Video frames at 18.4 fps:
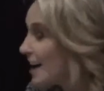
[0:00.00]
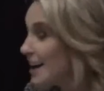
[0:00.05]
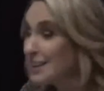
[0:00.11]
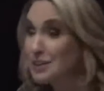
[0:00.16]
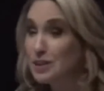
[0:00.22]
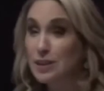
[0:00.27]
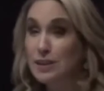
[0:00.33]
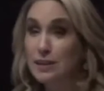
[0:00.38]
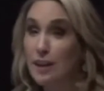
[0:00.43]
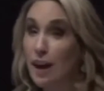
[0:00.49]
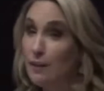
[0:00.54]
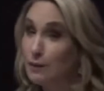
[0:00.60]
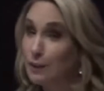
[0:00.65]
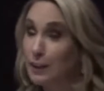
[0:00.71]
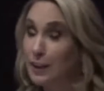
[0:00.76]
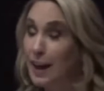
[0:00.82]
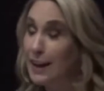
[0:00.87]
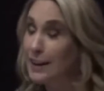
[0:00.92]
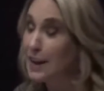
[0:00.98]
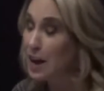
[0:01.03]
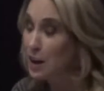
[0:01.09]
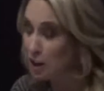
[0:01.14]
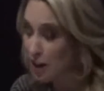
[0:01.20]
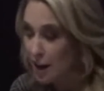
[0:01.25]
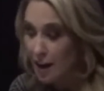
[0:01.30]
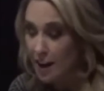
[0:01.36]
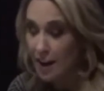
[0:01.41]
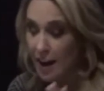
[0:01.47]
It's lovely. I can't.
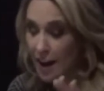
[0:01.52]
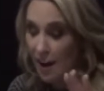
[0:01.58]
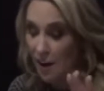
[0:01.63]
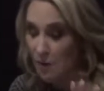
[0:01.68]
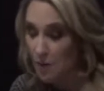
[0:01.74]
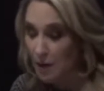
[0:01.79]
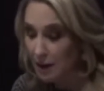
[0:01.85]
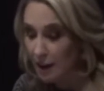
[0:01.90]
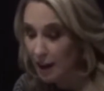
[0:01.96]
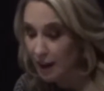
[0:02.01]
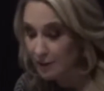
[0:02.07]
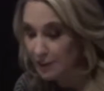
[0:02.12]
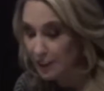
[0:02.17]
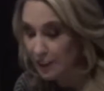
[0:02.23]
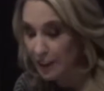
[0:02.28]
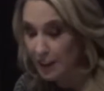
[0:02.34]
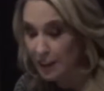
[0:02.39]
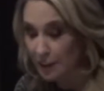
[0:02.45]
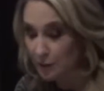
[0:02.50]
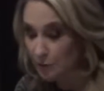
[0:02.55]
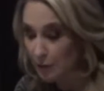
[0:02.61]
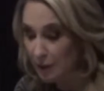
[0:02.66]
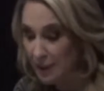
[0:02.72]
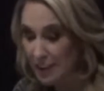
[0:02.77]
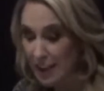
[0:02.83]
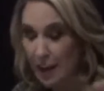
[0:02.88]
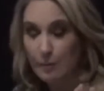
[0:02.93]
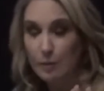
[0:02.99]
Everybody will have to get it. By the
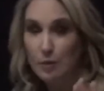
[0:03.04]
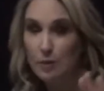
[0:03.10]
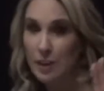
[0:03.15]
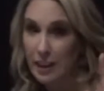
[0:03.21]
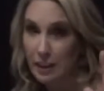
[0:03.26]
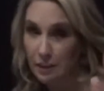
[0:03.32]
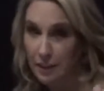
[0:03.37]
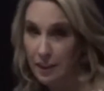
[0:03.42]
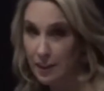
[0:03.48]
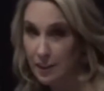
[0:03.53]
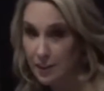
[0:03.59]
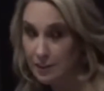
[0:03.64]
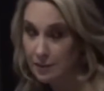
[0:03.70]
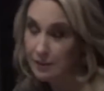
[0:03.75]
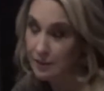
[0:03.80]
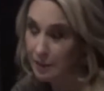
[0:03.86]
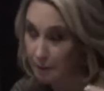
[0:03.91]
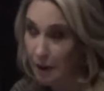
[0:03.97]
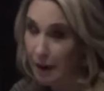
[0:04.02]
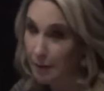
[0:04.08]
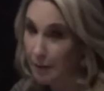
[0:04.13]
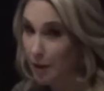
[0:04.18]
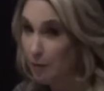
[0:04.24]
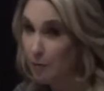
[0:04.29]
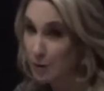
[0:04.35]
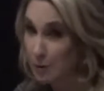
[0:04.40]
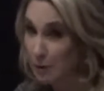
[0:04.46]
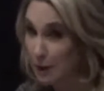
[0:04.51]
time you hear this, it might
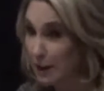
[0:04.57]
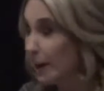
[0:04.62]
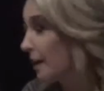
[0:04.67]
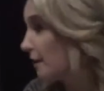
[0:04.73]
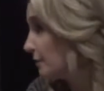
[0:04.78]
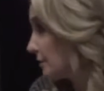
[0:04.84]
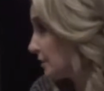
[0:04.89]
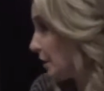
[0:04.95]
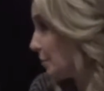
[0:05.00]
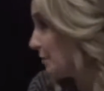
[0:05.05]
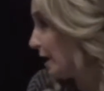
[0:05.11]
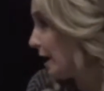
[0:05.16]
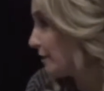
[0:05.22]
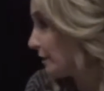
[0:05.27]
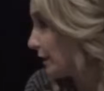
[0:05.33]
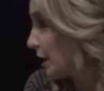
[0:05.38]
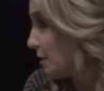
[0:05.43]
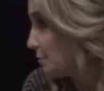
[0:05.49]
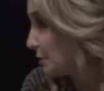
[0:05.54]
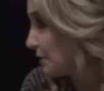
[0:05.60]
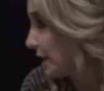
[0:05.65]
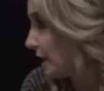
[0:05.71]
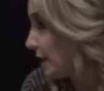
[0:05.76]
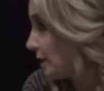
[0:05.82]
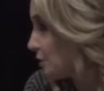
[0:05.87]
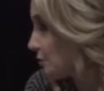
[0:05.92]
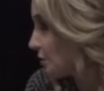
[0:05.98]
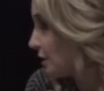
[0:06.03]
almost be out. It's coming out in a couple
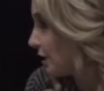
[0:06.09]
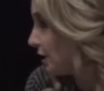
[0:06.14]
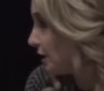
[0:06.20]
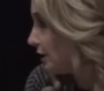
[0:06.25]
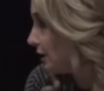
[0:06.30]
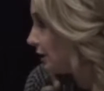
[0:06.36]
days, right?